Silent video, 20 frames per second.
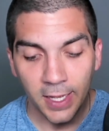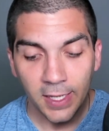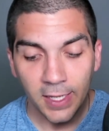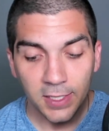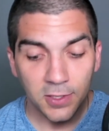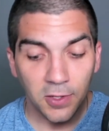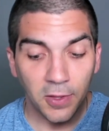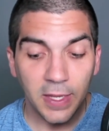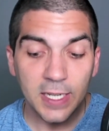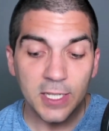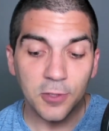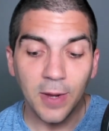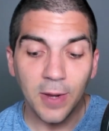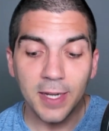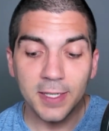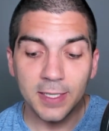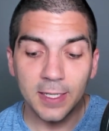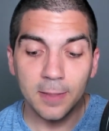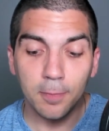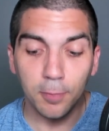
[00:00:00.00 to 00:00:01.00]
so they
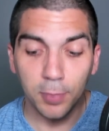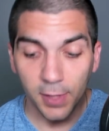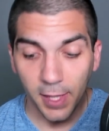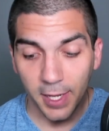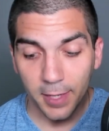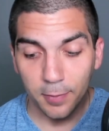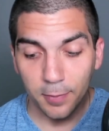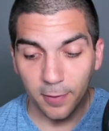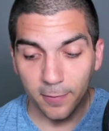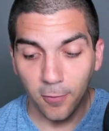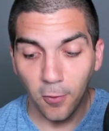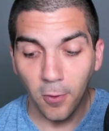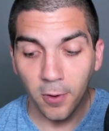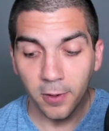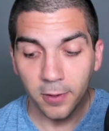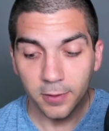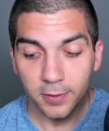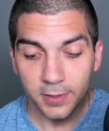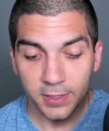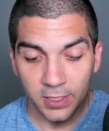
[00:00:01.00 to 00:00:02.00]
extracted blood
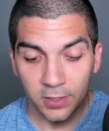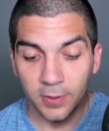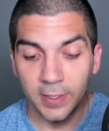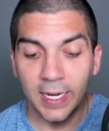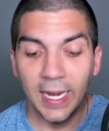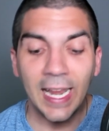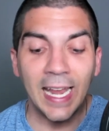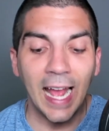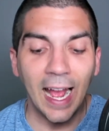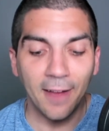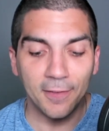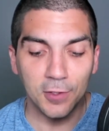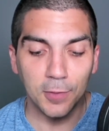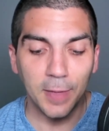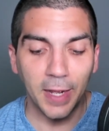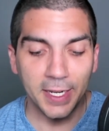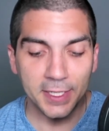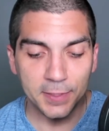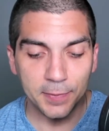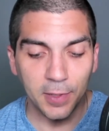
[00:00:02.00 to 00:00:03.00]
before, during, and after
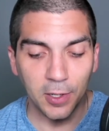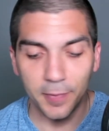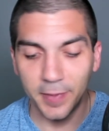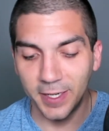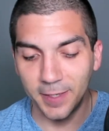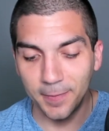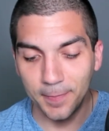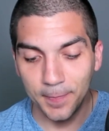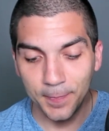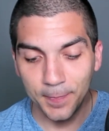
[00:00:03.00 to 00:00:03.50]
my experiment.